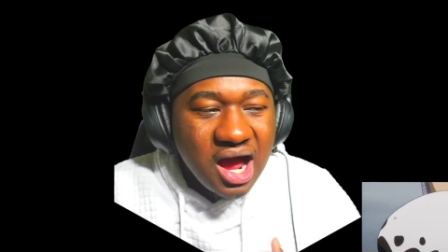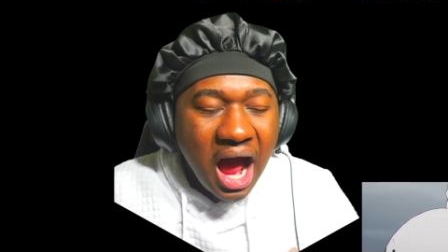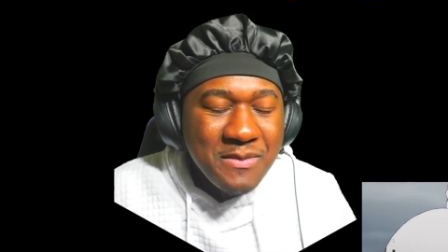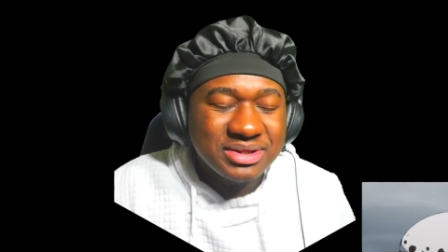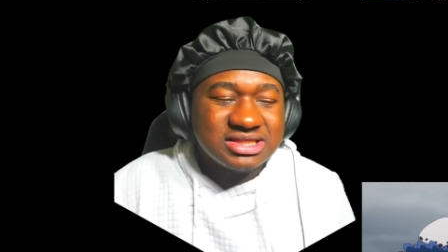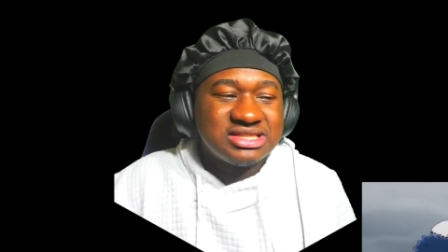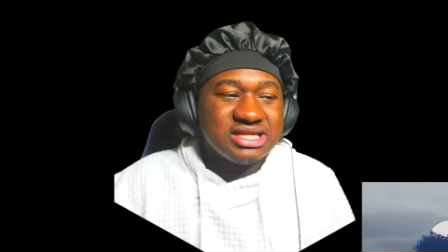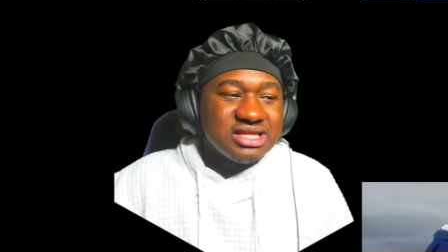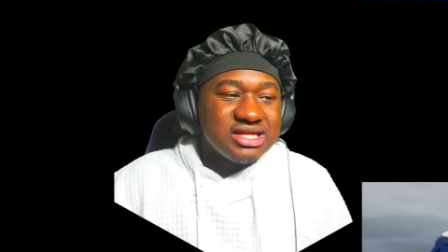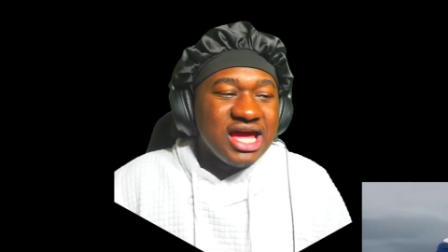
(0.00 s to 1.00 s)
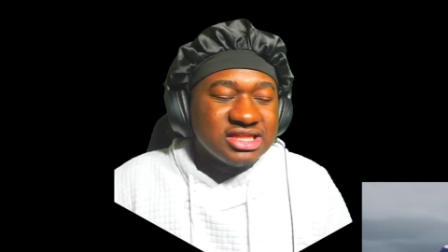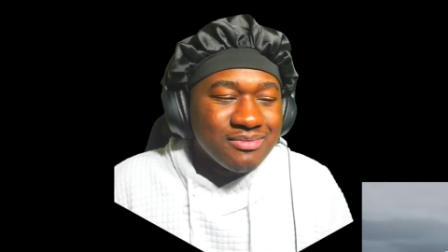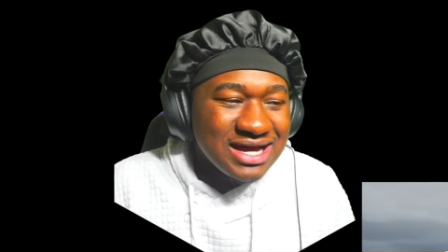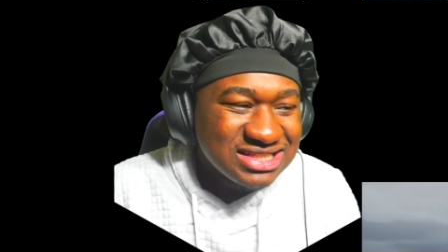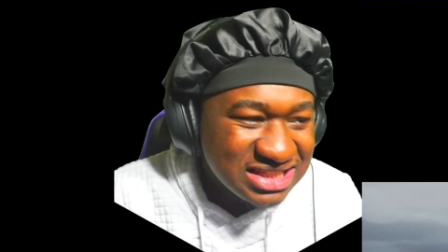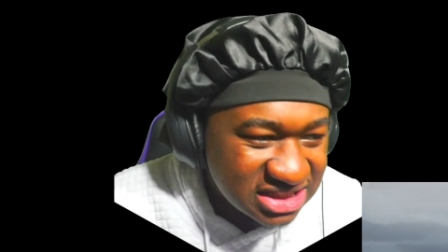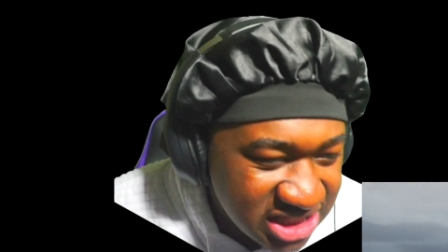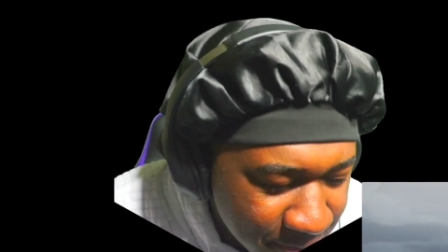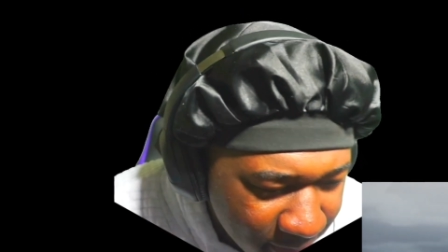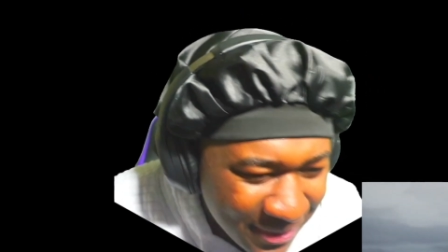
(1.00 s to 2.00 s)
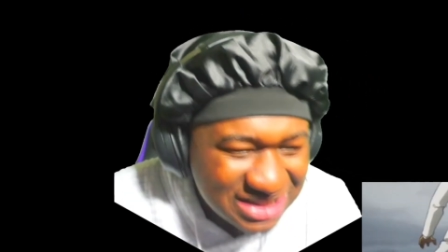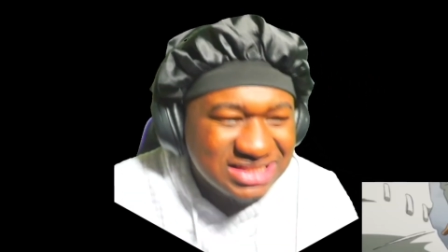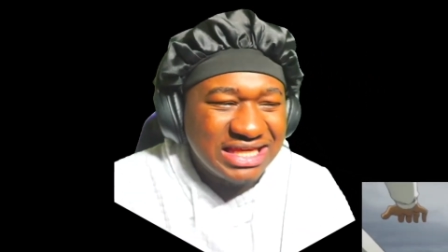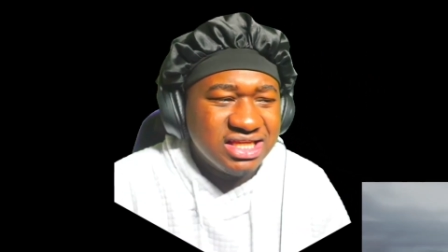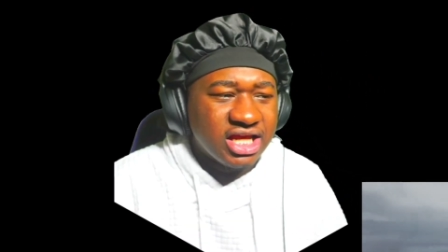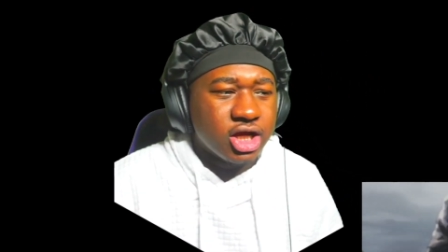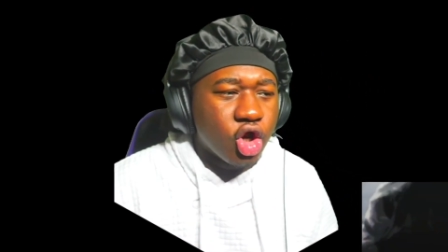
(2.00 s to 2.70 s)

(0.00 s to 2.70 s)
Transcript: I'm at the t end of my seat. Tip of my seat, nigga. No